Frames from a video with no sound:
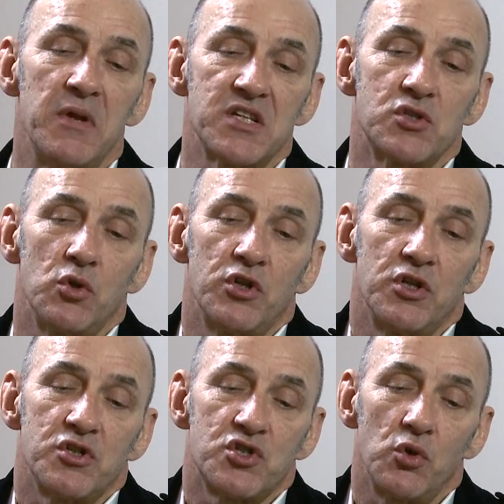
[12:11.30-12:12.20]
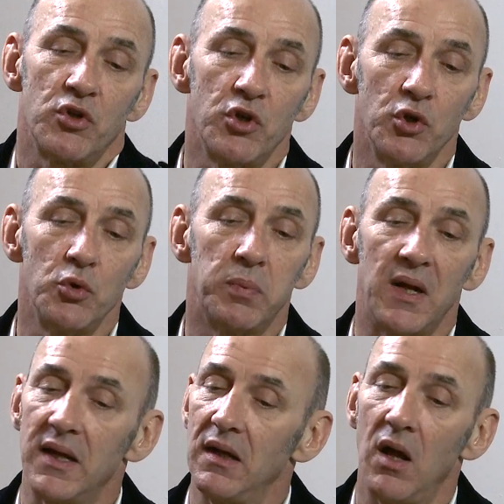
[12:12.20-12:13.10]
mean, I saw the Who
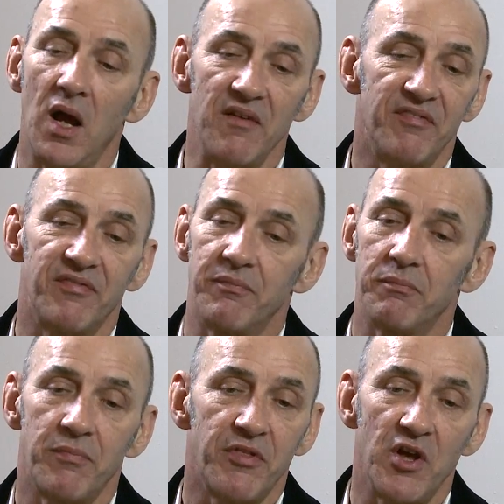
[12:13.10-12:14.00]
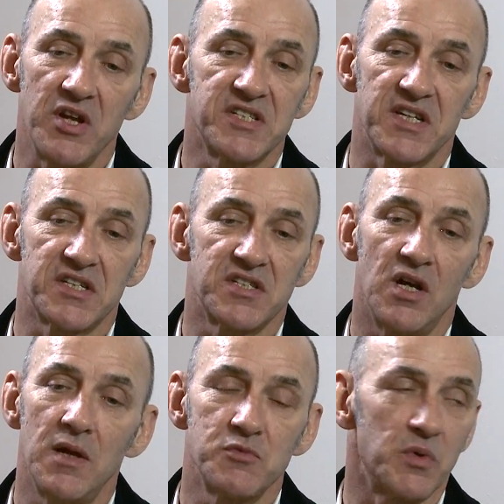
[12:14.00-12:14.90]
play live 36
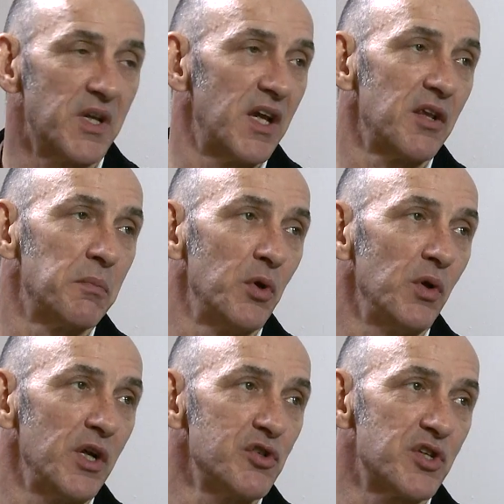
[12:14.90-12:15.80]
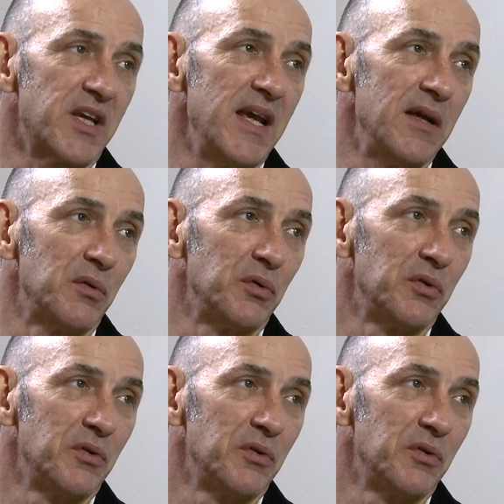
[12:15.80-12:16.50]
times with Keith Moon. I used to count.